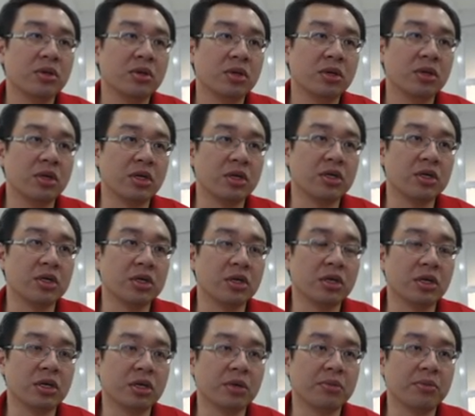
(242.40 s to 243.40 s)
is
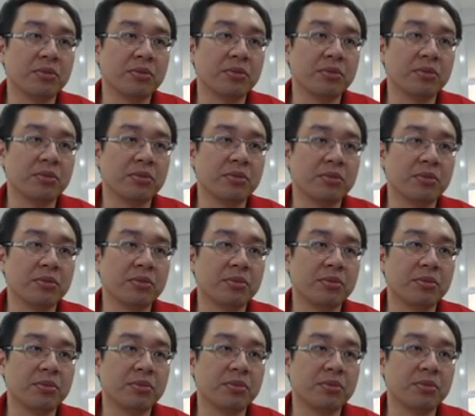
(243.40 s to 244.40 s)
a protect
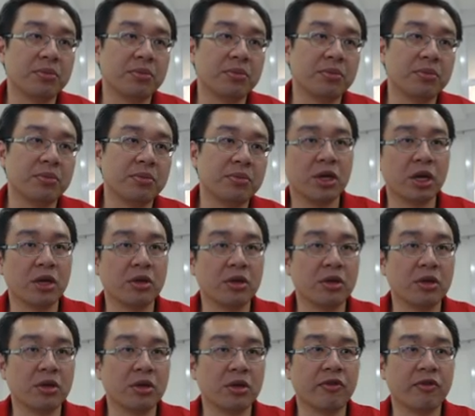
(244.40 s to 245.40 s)
from the pawn, and you
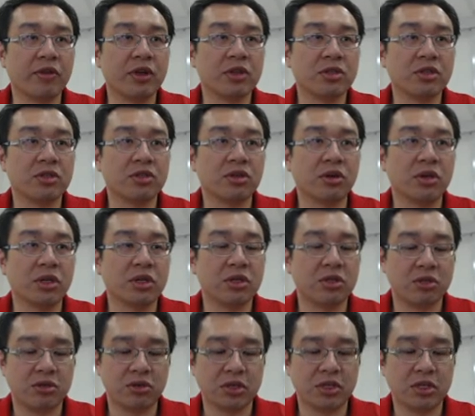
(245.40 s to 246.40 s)
have a very solid
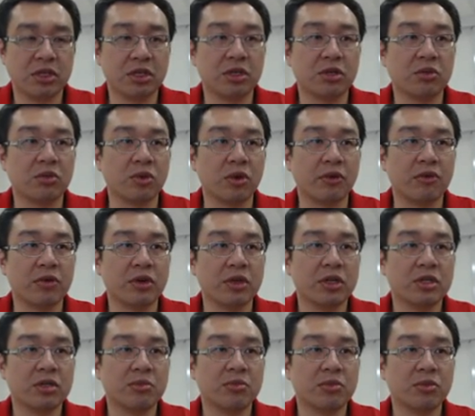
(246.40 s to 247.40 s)
structure with
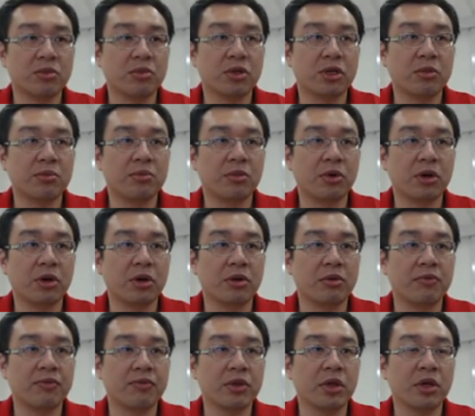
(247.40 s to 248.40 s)
this 3 pawn,
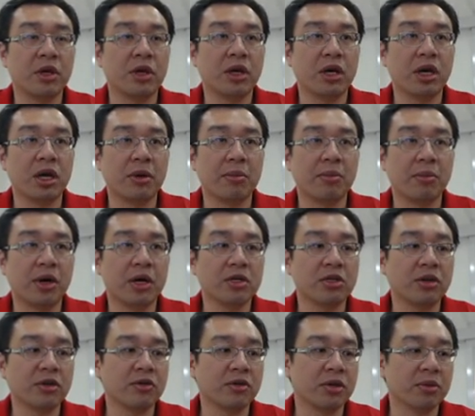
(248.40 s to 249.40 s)
and much
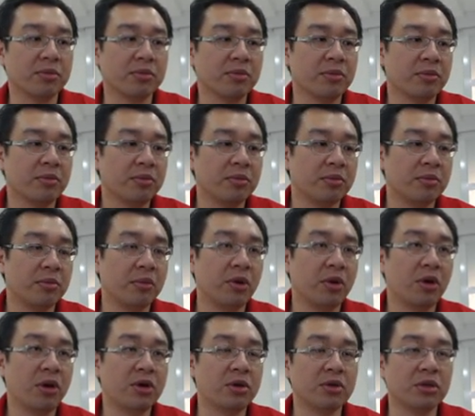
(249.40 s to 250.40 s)
of the
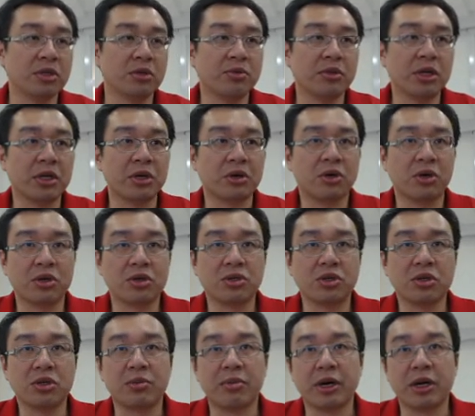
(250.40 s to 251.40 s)
board is being
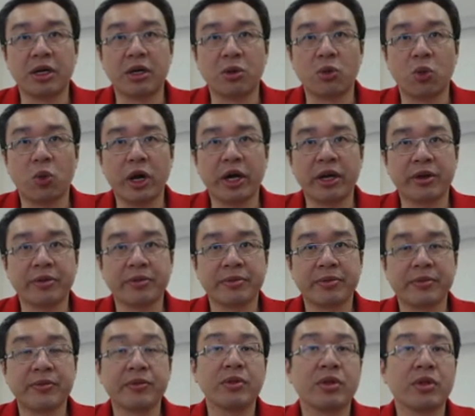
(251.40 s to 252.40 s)
controlled by the white.
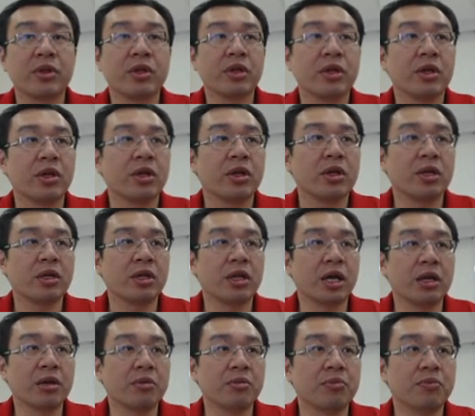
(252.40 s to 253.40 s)
Then
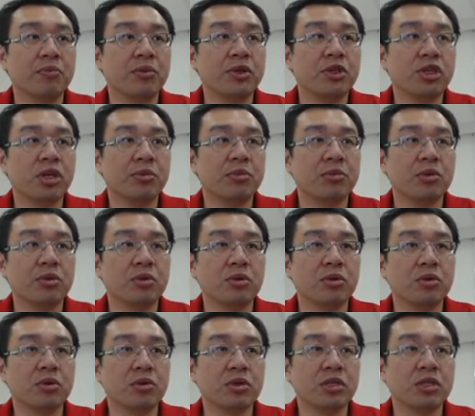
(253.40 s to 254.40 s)
bishop
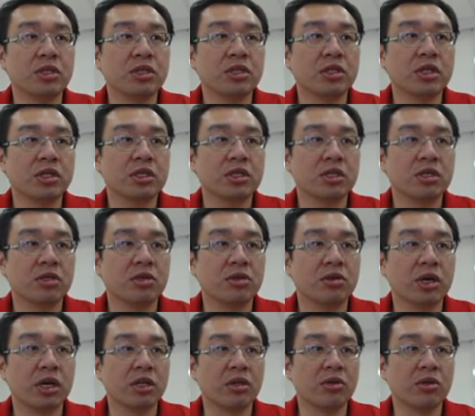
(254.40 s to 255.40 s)
to c6,
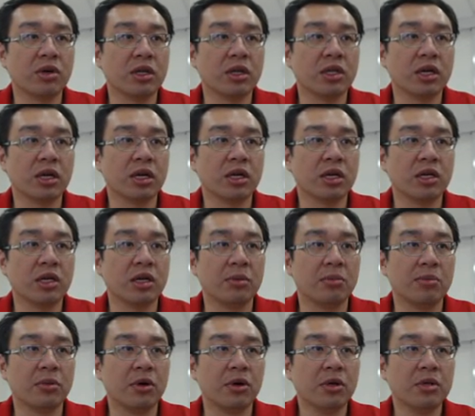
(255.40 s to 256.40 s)
trying to attack the
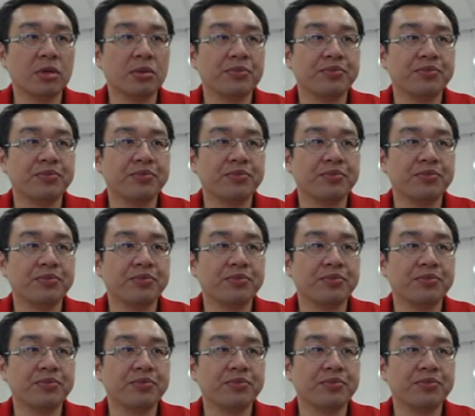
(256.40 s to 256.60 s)
pawn.